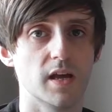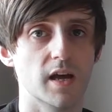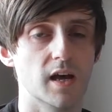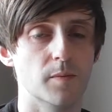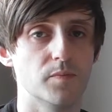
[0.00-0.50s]

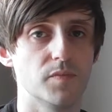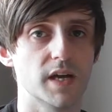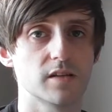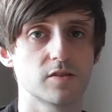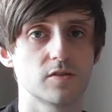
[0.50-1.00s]
um,
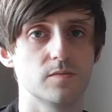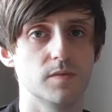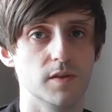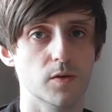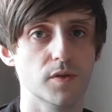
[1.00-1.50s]
that's
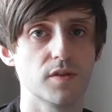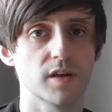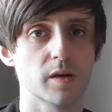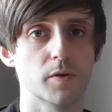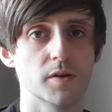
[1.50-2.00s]
the only
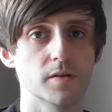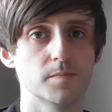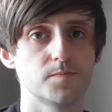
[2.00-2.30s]
thing about it.